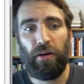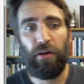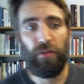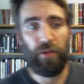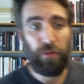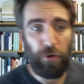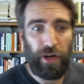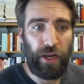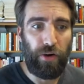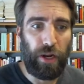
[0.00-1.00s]

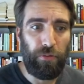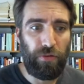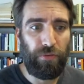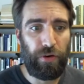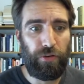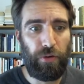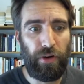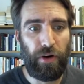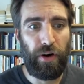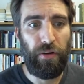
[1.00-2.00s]
6.8 grams for two
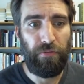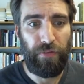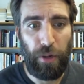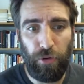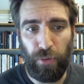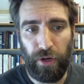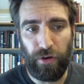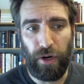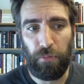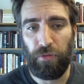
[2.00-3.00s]
denarii, 5.1
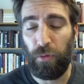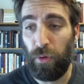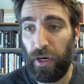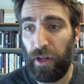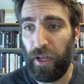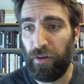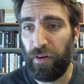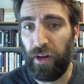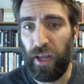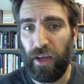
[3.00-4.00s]
grams for one
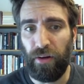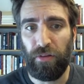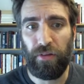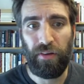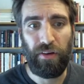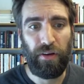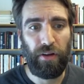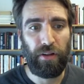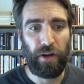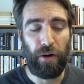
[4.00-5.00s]
Antoninianus.
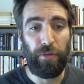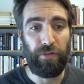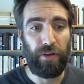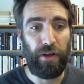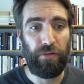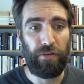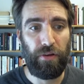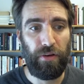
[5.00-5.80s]
Government says